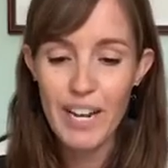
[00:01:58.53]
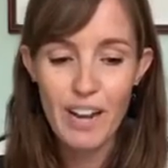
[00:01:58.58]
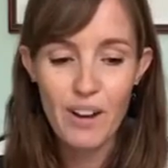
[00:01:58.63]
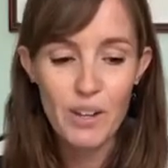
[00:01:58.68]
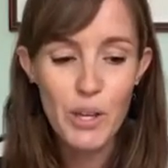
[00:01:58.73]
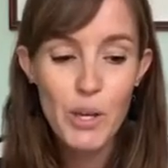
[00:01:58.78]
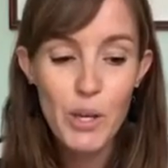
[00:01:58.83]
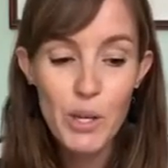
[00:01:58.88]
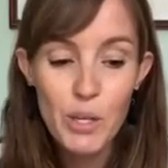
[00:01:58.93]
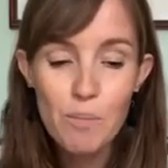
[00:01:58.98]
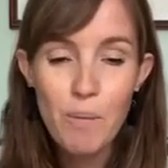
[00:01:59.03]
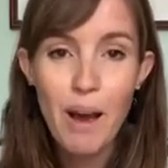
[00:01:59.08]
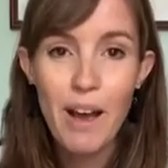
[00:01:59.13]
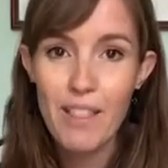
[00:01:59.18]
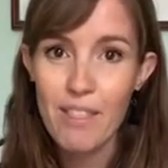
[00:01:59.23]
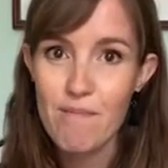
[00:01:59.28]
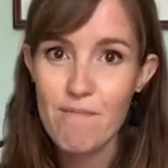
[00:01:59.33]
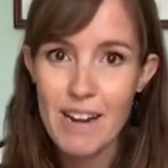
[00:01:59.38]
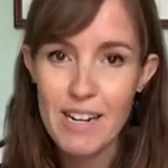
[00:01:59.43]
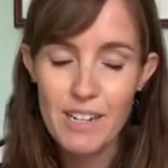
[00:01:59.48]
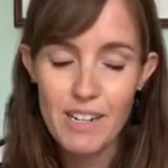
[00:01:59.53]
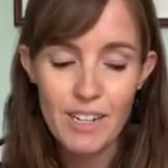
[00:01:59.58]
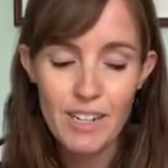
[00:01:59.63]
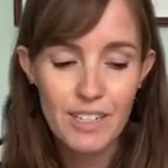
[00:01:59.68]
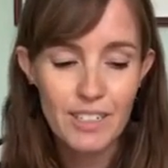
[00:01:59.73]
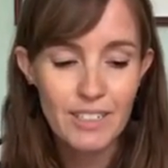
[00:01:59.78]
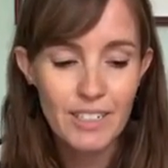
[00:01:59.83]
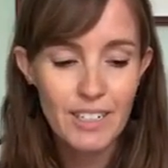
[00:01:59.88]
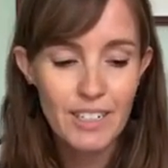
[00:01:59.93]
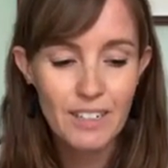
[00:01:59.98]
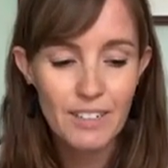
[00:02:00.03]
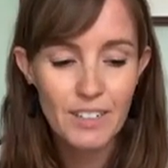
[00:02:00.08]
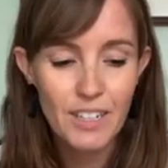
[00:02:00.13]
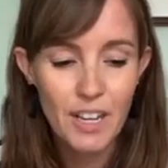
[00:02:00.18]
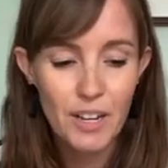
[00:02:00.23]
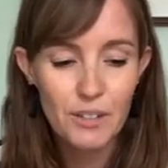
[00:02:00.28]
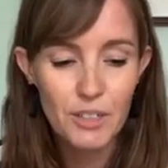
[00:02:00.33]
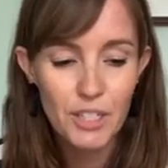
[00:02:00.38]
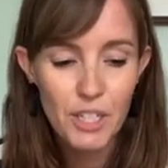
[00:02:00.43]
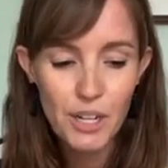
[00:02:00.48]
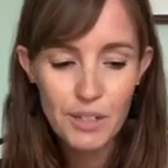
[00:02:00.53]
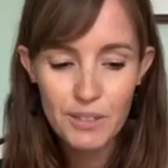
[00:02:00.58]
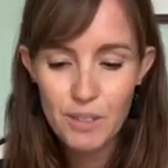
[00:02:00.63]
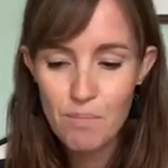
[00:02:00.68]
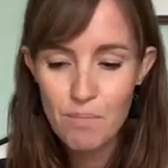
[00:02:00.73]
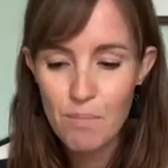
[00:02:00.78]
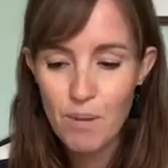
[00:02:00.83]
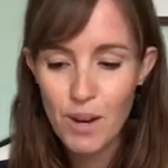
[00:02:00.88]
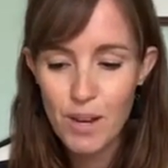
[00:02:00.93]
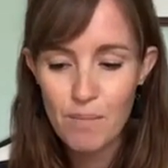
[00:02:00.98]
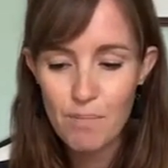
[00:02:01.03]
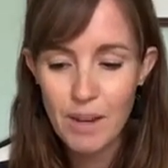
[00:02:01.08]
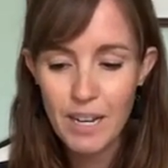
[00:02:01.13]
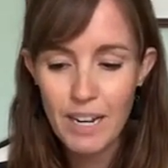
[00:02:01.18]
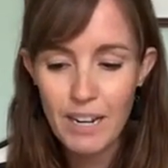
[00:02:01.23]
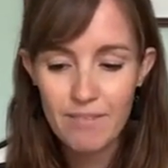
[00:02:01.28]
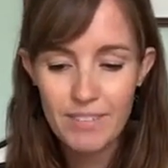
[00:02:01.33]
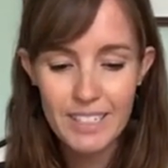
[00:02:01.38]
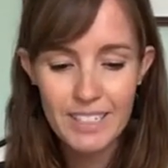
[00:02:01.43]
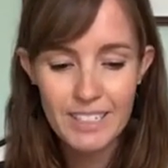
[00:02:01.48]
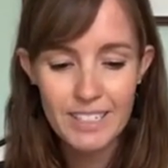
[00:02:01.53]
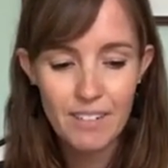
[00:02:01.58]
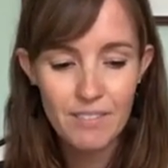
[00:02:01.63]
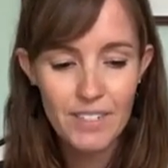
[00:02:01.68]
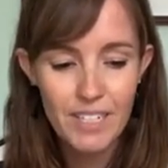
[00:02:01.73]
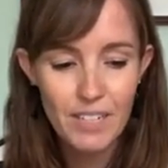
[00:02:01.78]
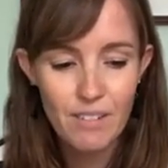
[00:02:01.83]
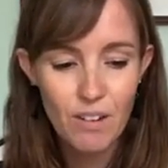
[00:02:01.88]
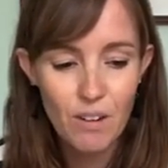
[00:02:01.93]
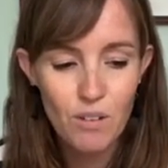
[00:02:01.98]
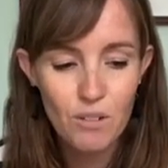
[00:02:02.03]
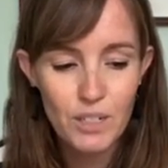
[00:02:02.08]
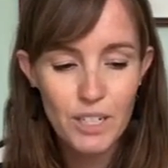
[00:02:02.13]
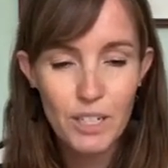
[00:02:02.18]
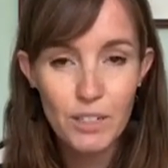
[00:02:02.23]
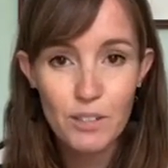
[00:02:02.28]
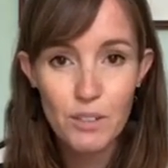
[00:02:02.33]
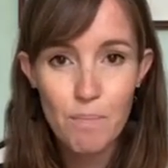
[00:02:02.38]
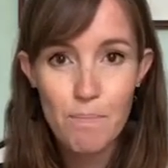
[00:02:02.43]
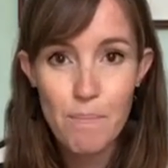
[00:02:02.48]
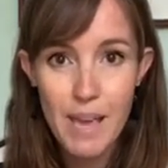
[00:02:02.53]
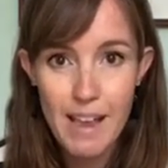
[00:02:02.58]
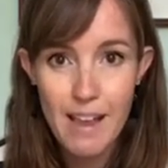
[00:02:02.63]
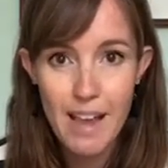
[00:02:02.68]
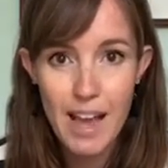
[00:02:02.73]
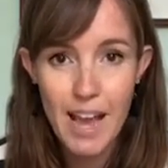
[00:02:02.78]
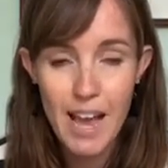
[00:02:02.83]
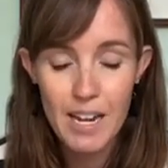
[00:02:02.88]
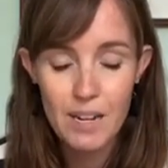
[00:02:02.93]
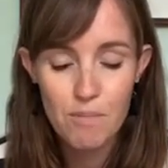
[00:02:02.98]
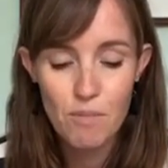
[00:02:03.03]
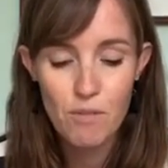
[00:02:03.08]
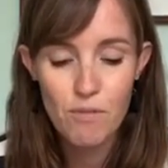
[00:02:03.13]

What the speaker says: out who's behind the red curtain. So chosen by my lovely 7-year-old, who's a big animal